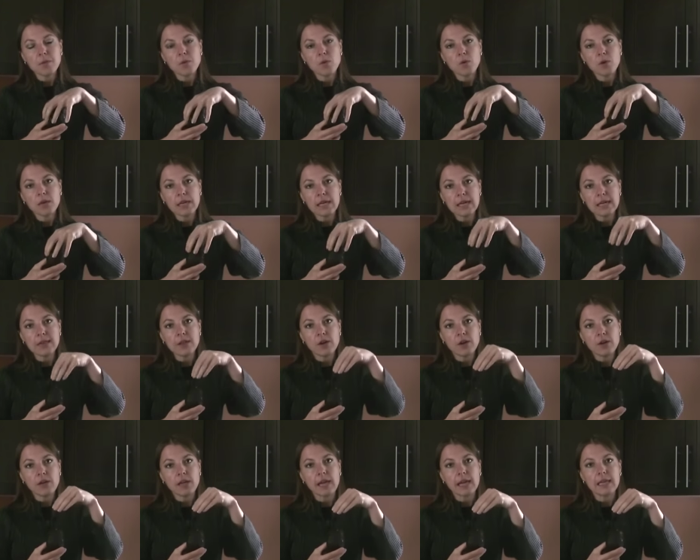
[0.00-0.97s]
are more
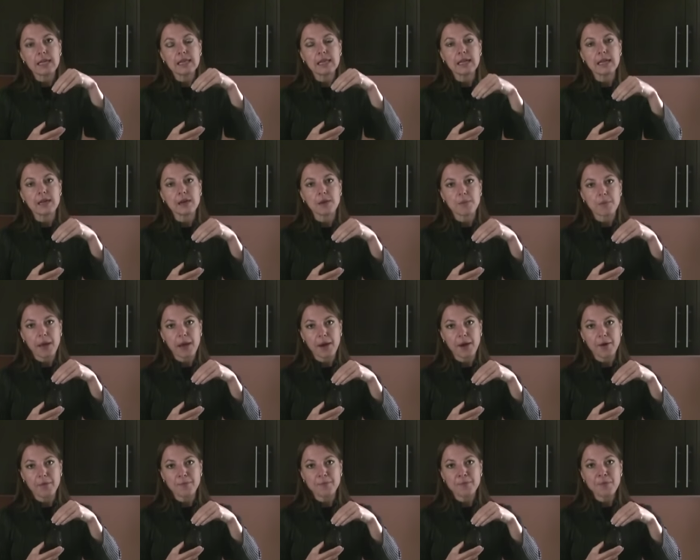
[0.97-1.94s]
elongated like a
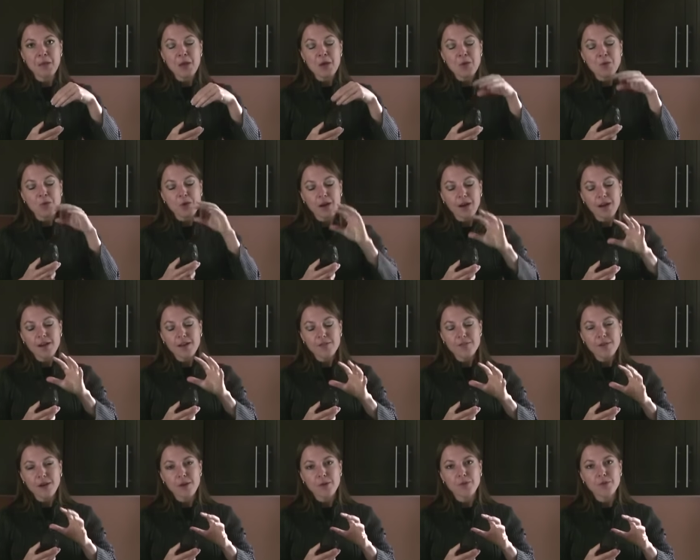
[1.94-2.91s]
pear. What I have
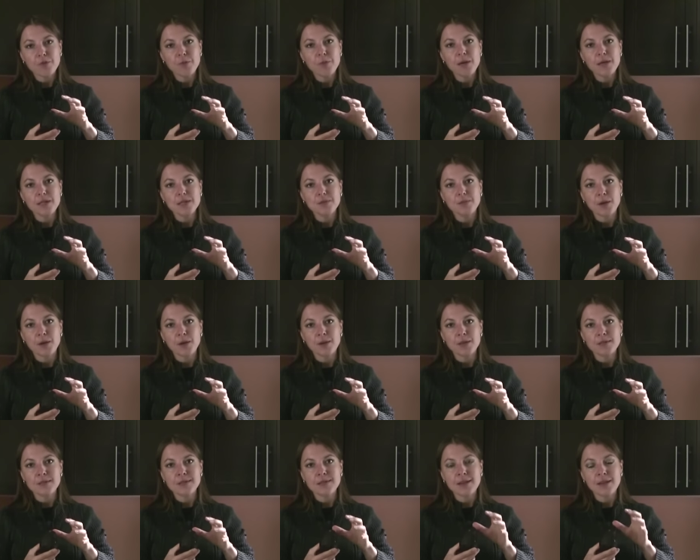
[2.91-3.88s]
found from my
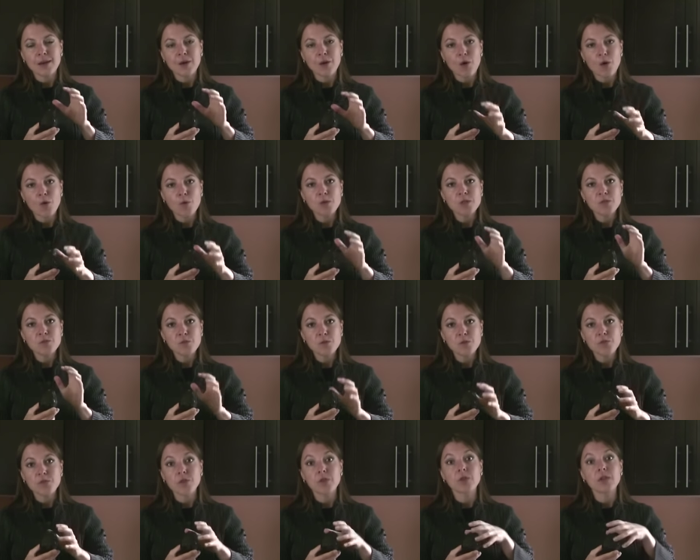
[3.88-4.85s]
experience is that I always
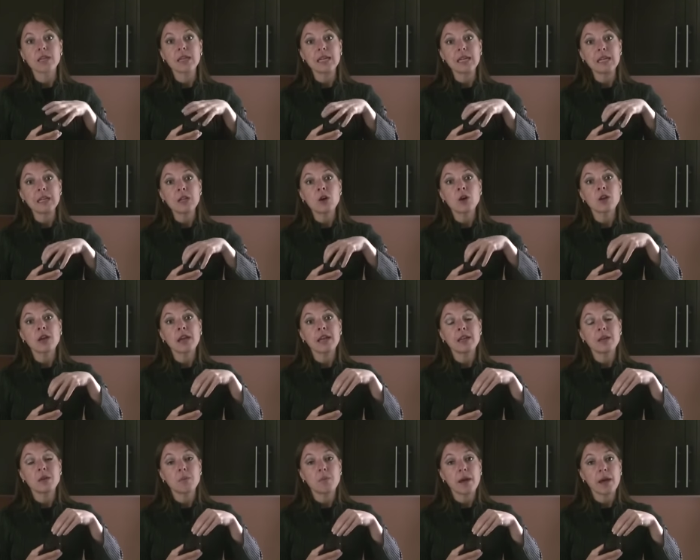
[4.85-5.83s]
prefer the
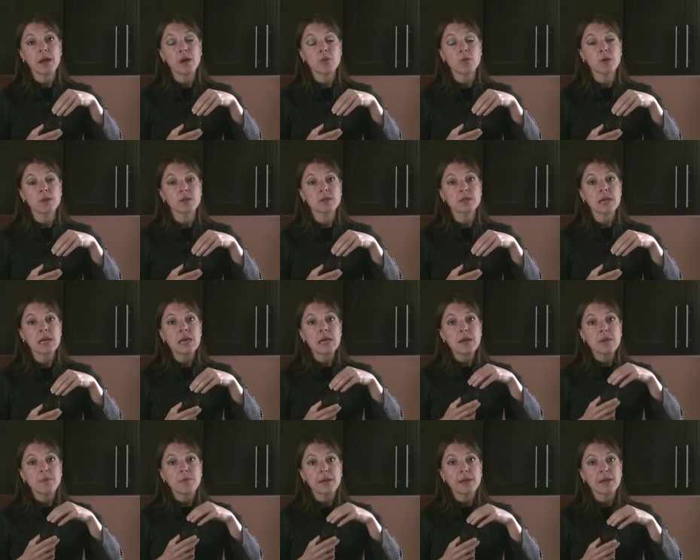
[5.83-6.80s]
elongated pear ones
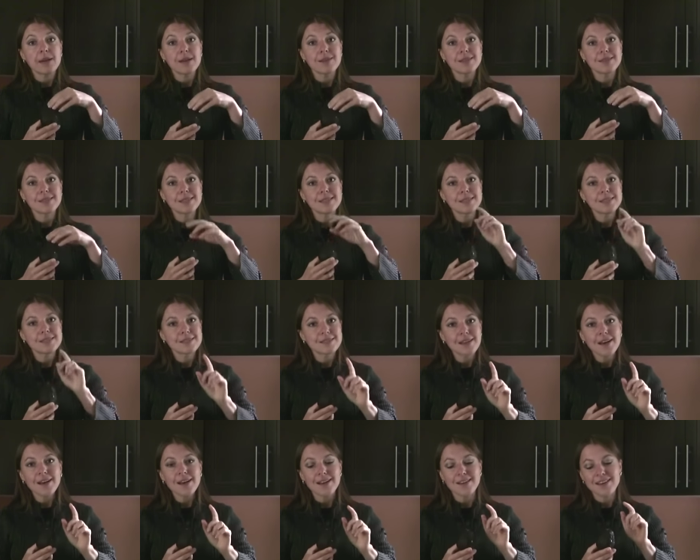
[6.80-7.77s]
because
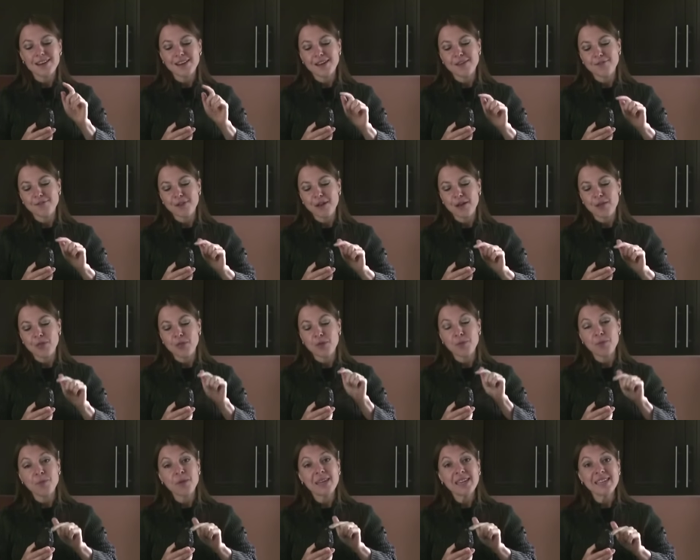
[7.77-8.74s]
inside I have found the
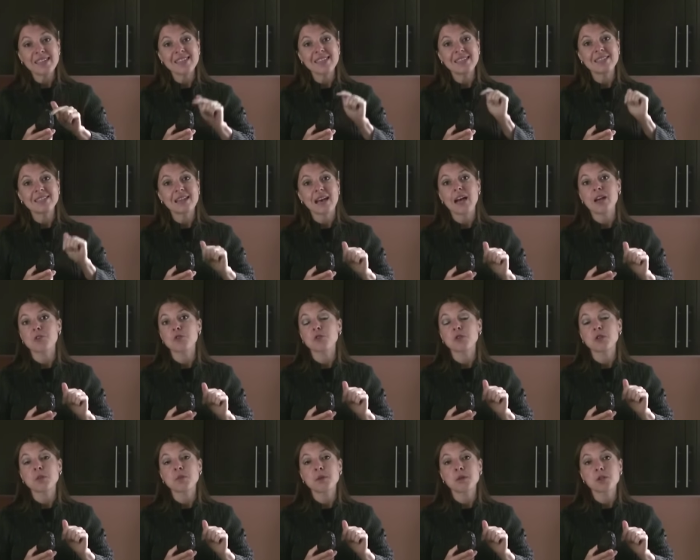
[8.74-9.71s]
pit is
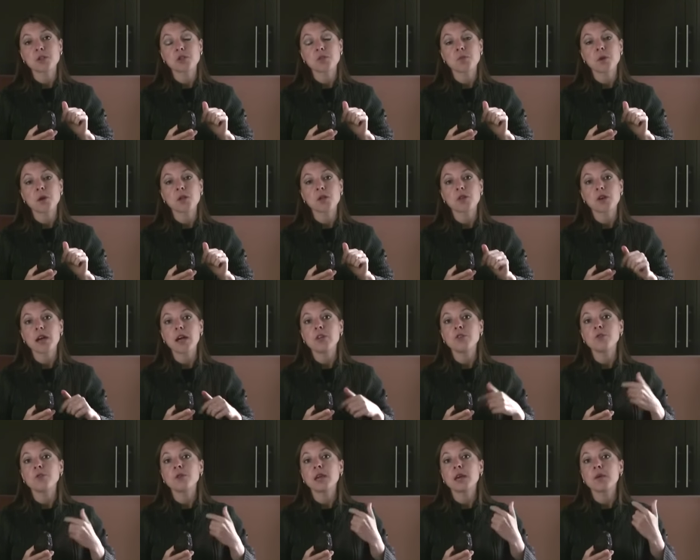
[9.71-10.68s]
actually much smaller and
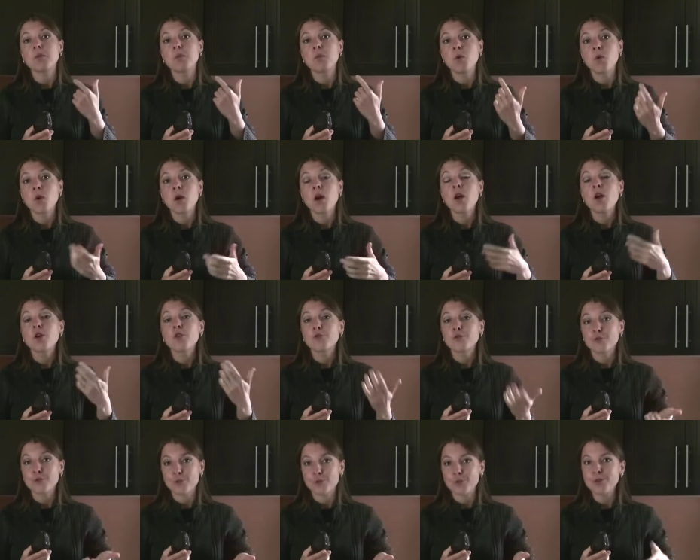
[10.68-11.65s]
you get more
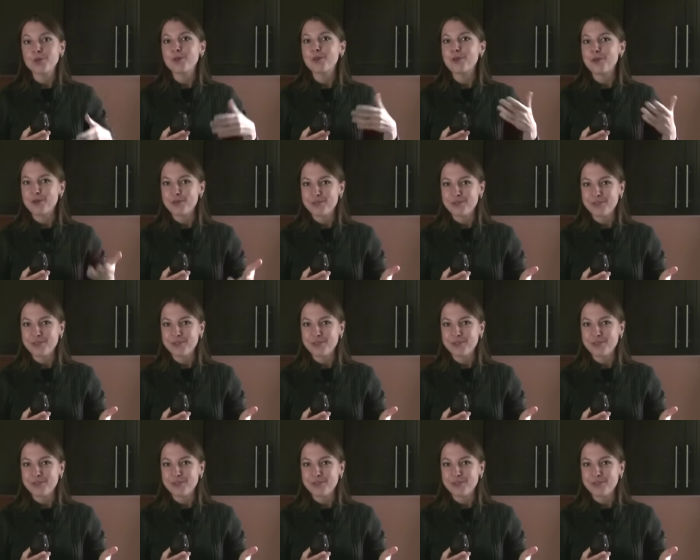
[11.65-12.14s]
fruit or